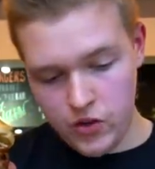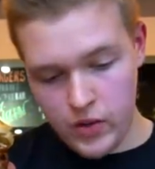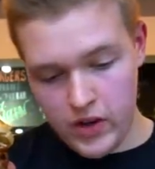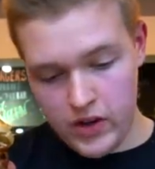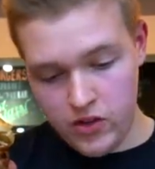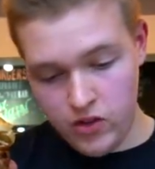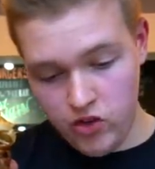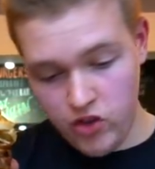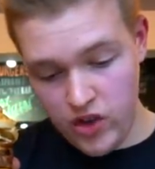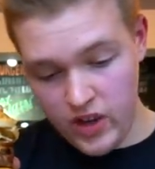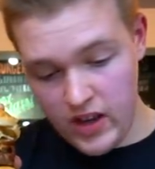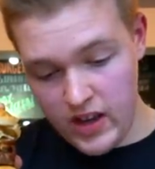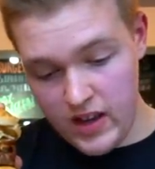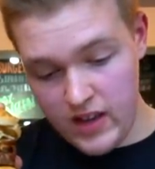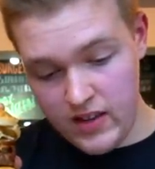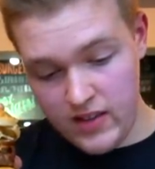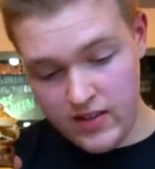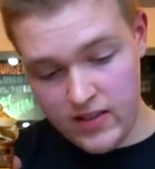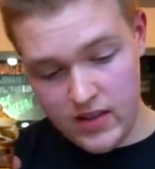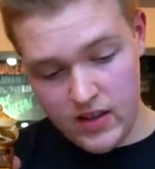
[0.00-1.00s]
so it's
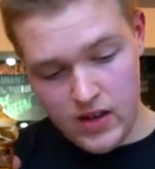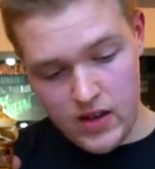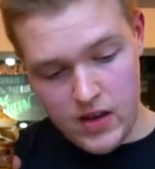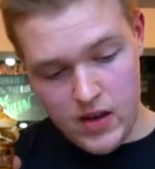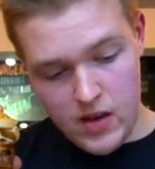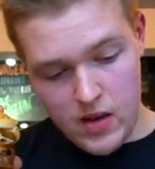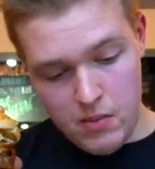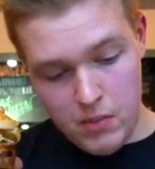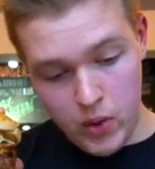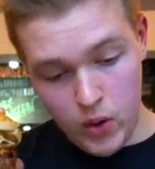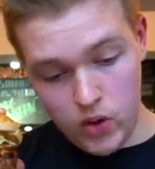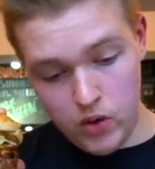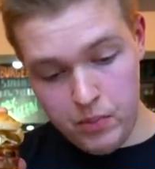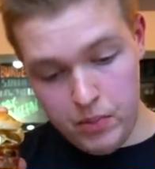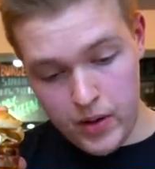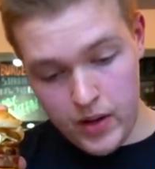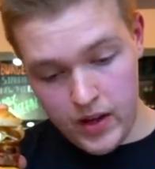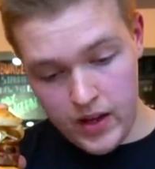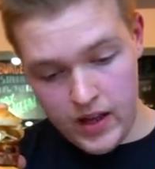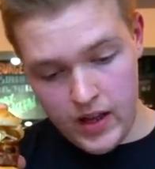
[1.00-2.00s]
cheese,
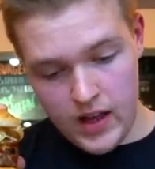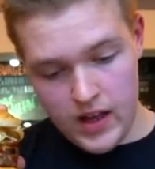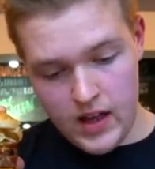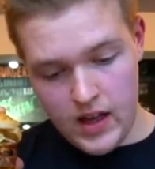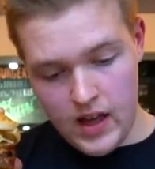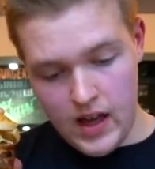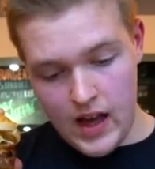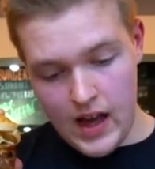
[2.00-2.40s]
pulled pea,